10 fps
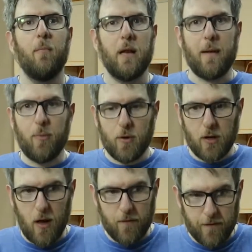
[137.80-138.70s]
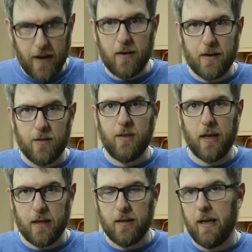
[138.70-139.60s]
but I put it on very
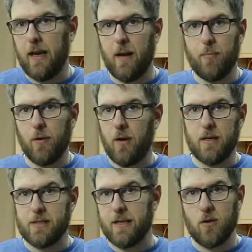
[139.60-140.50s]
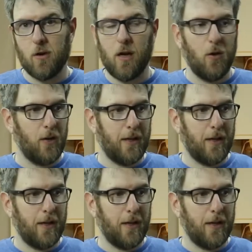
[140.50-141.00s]
thick and I put on a single coat